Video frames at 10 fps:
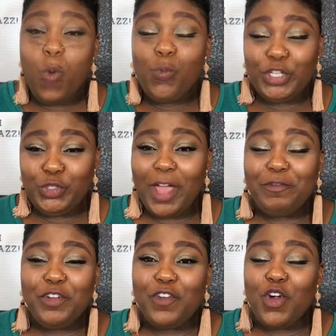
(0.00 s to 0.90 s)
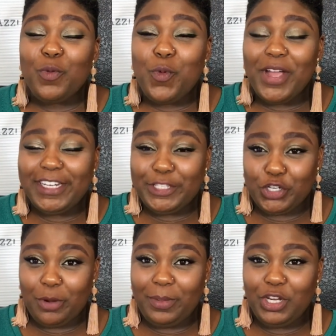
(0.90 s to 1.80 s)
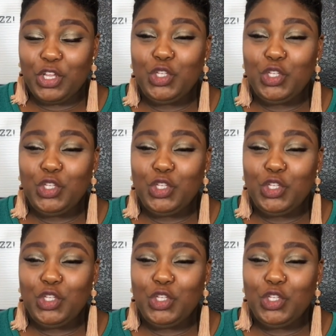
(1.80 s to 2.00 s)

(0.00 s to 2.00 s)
Once you have your focal point determined,